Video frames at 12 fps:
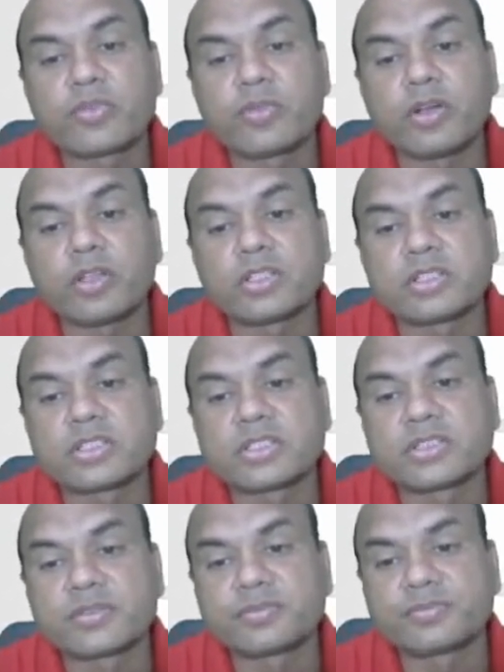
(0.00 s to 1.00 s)

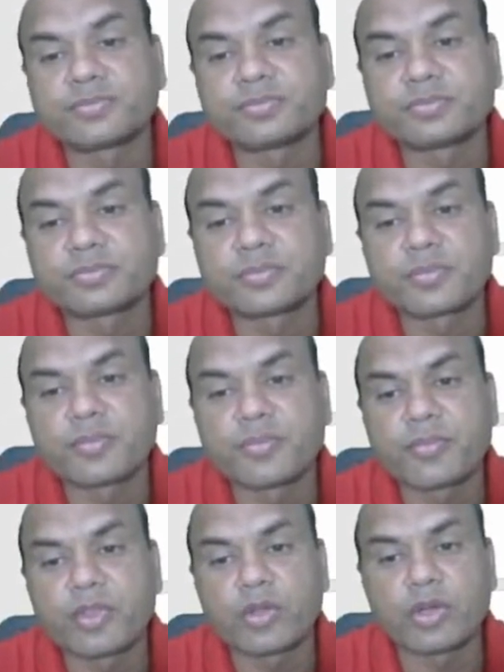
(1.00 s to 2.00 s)
false.
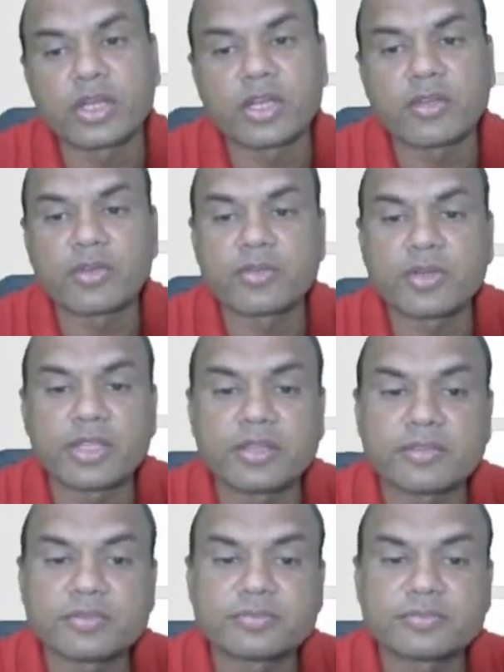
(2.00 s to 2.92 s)
Got it, everyone?